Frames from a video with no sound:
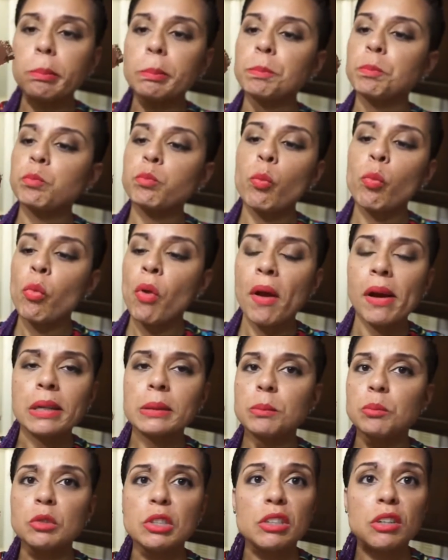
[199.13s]
it.
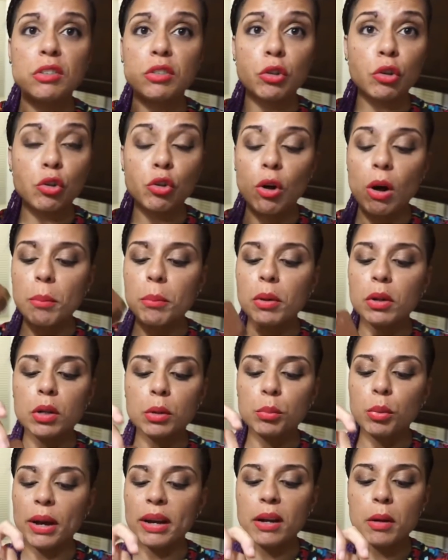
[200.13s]
It doesn't crumble
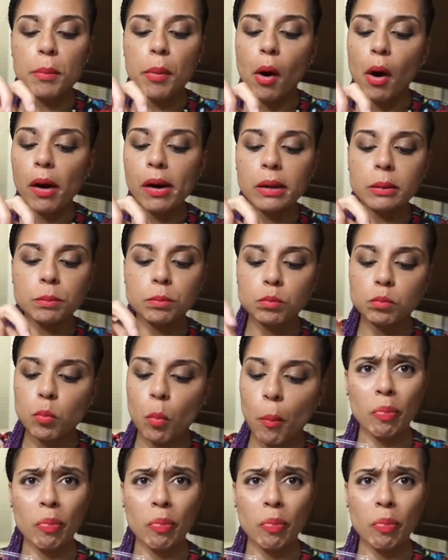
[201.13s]
or break apart.